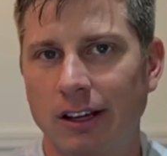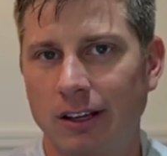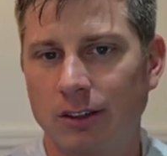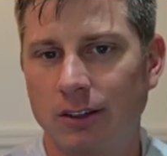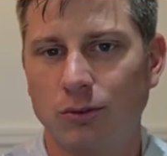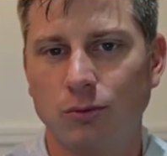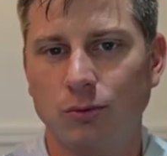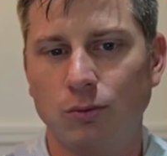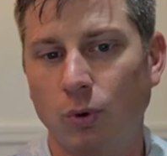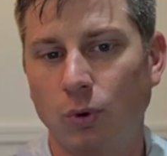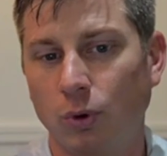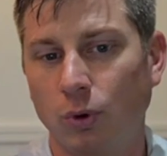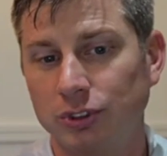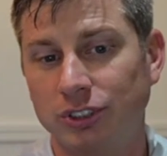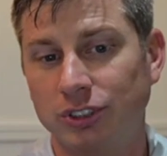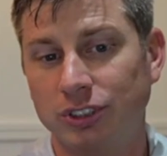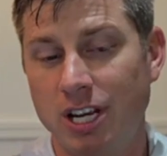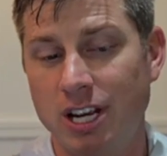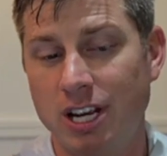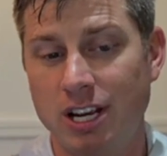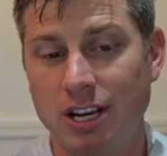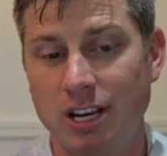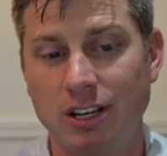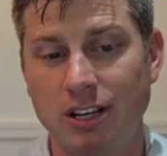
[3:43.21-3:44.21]
We'll
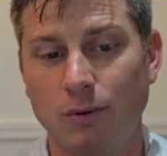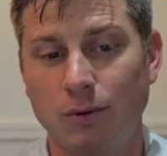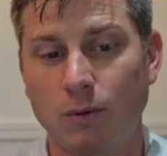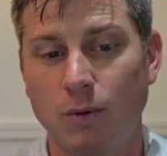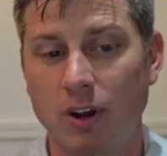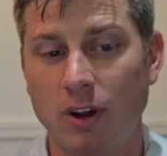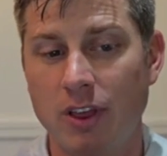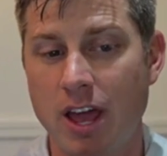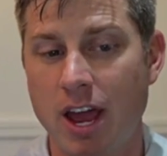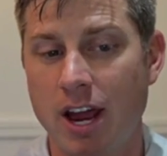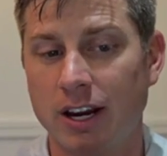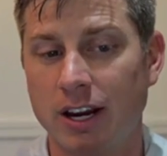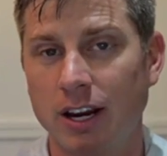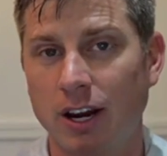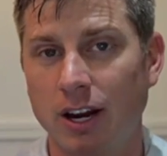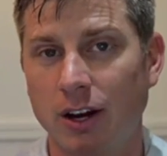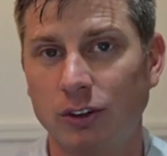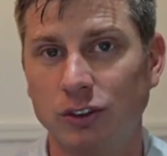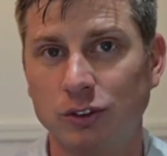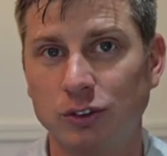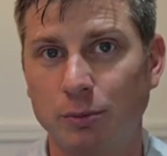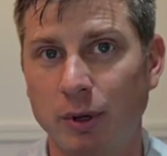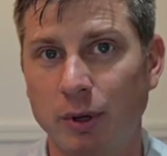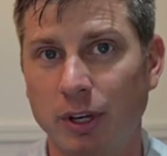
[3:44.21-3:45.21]
see where that
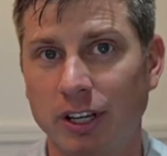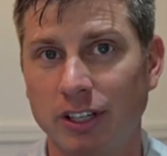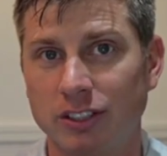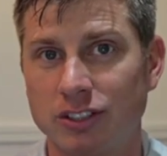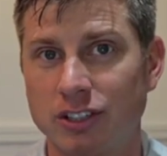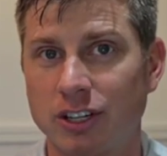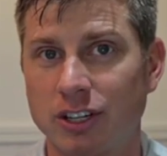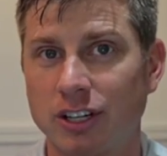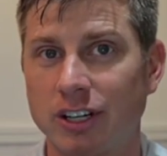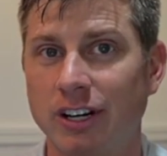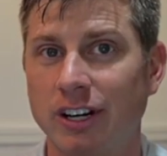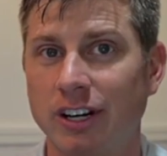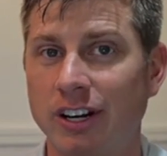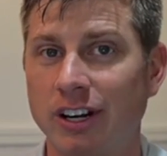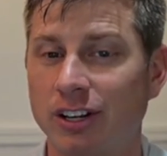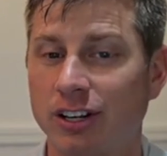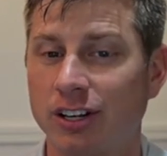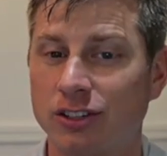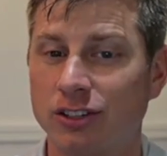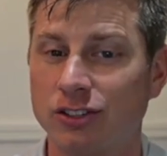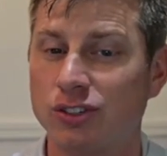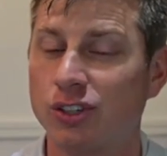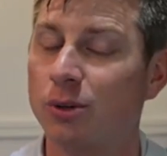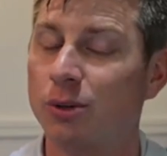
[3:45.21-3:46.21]
goes, because you're going to need to
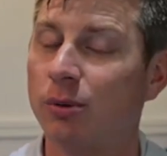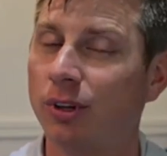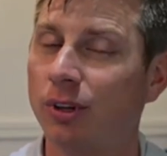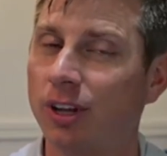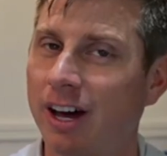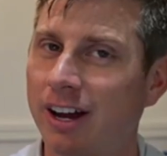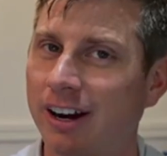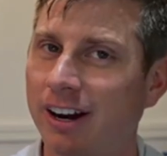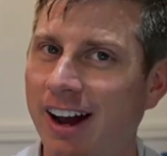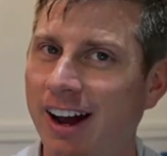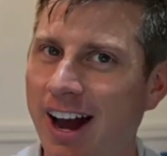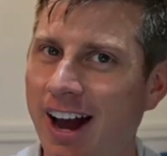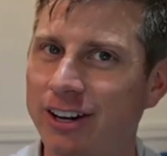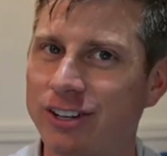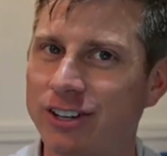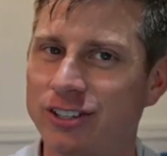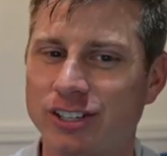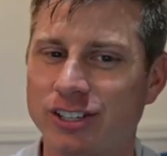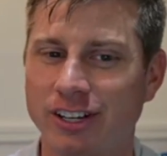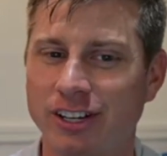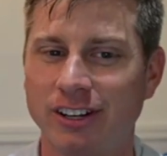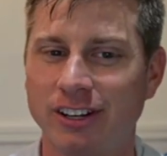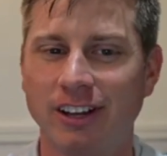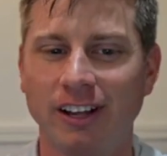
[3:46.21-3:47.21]
consume a lot of
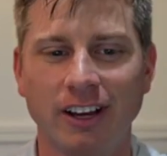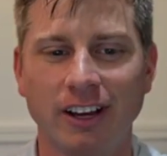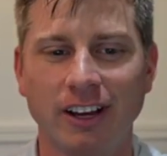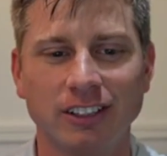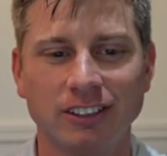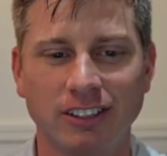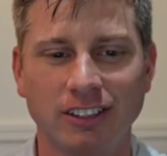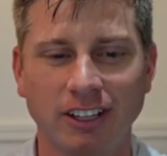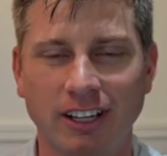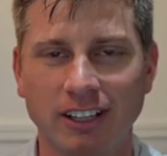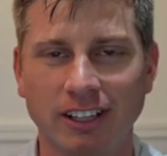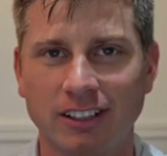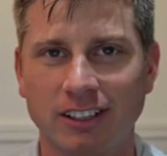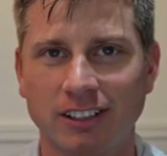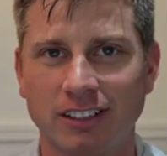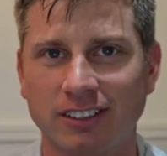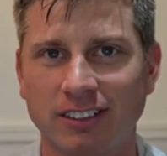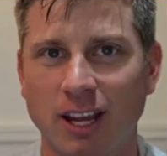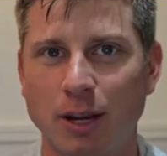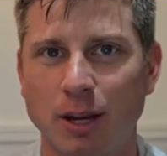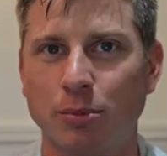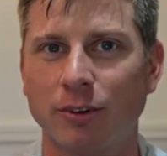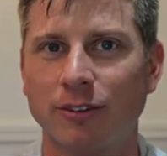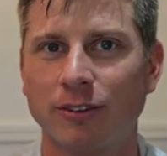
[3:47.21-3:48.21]
hydrogen to get the
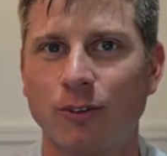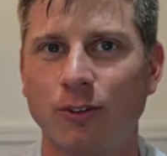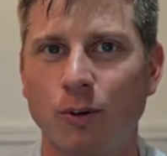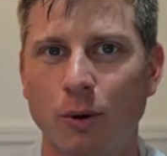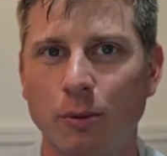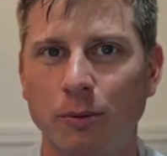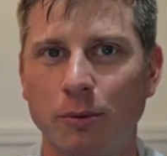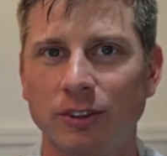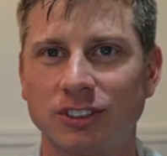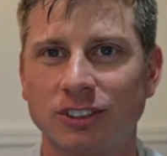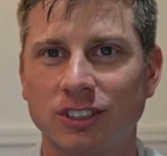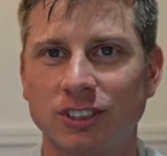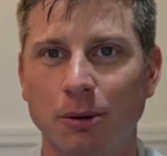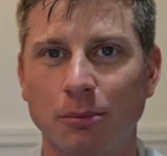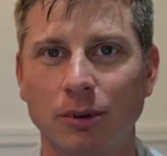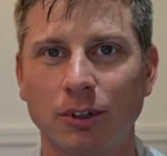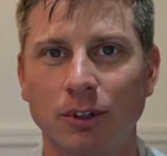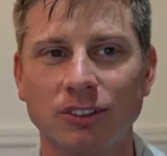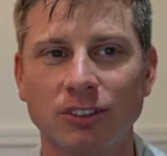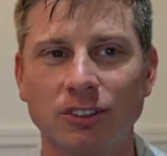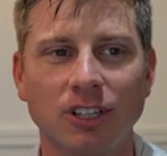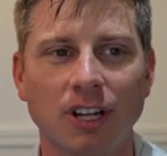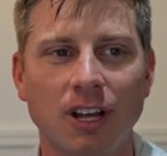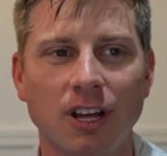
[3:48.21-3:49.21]
same performance
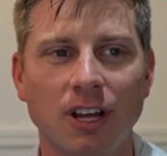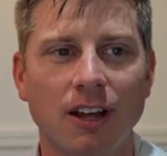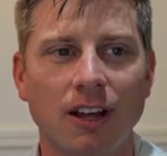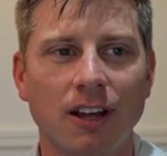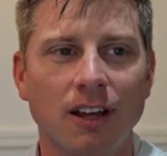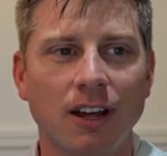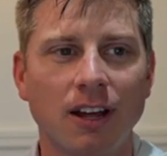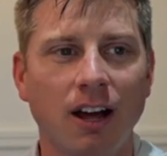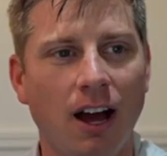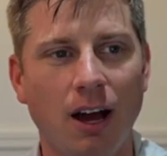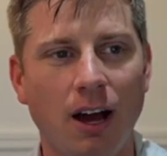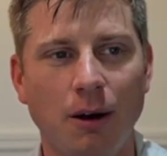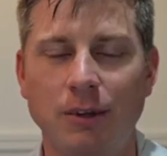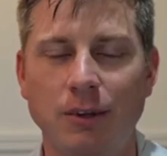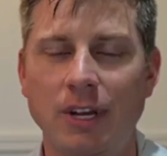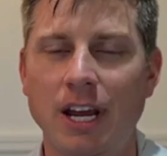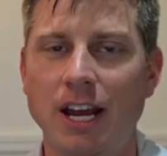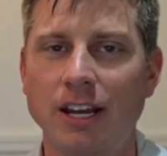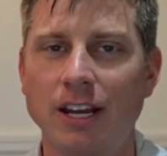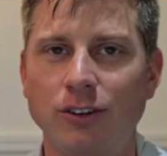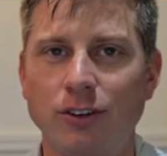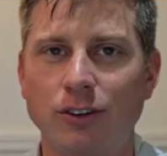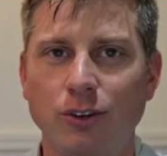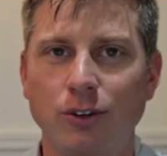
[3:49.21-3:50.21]
numbers. Um, yeah,
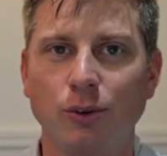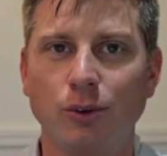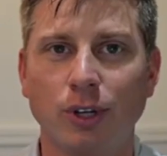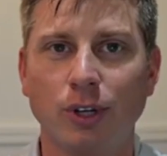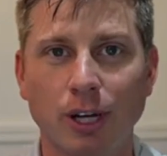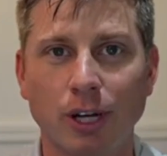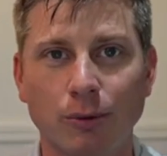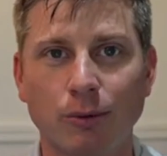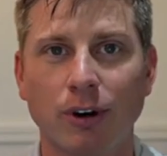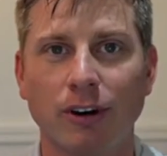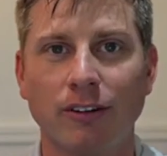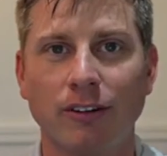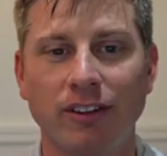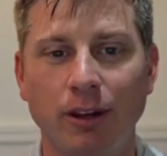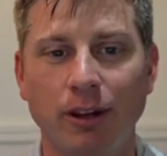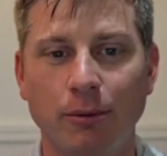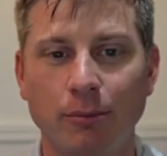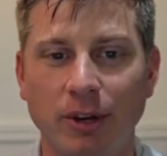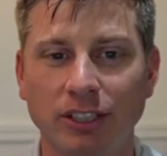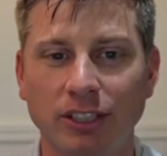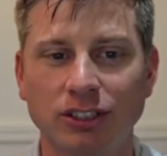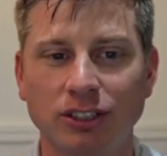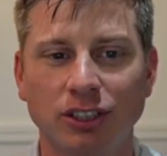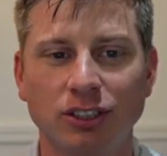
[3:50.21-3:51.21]
you do get rid of the
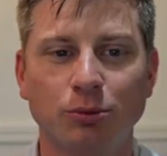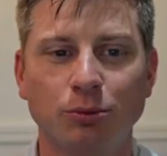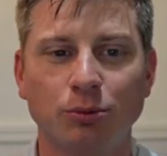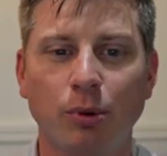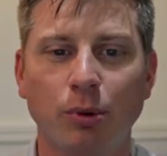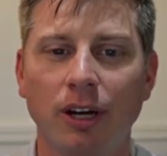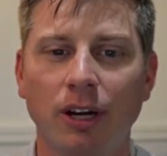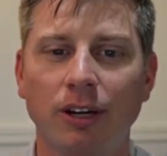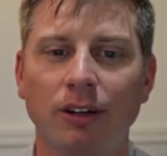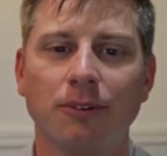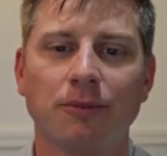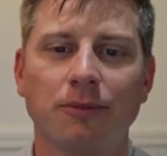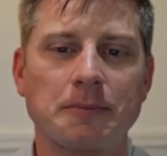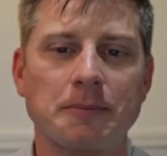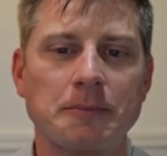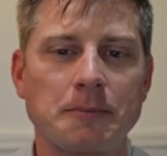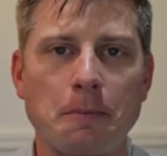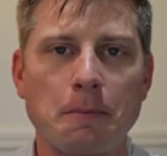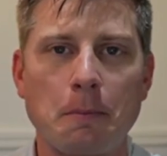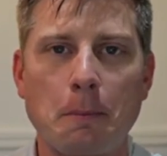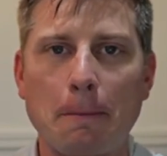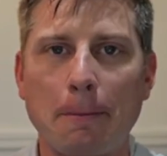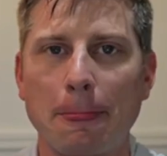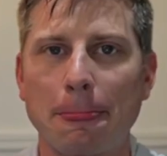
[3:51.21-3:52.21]
emissions, but
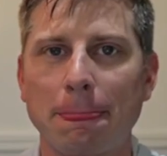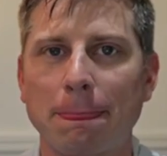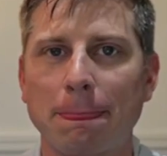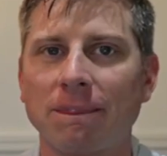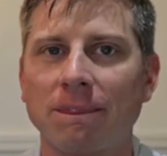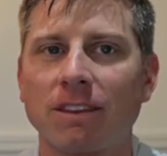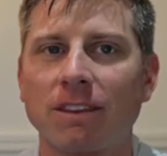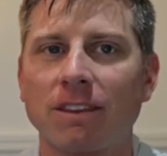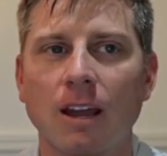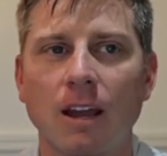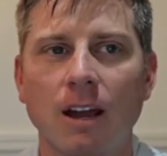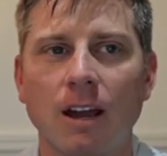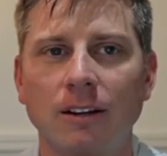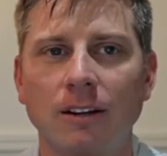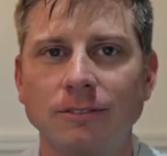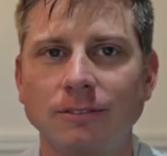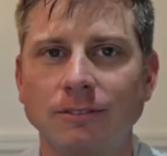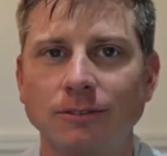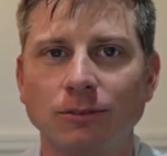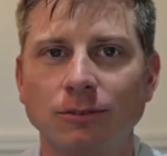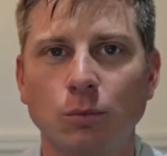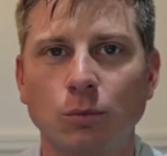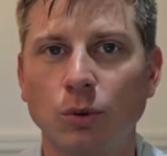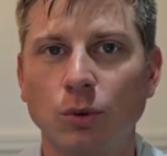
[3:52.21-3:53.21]

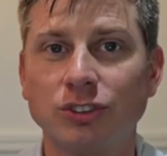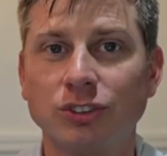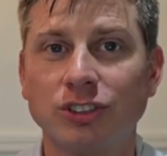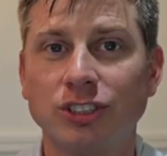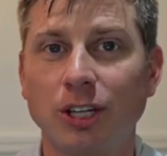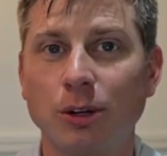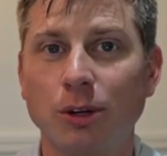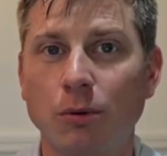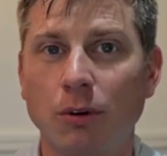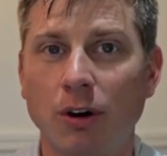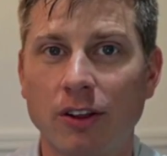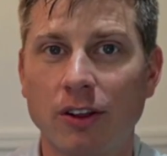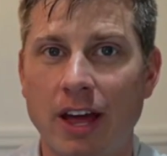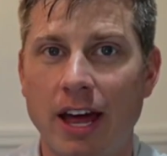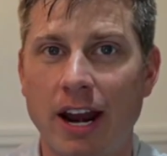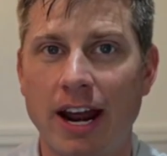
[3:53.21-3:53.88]
we'll see where that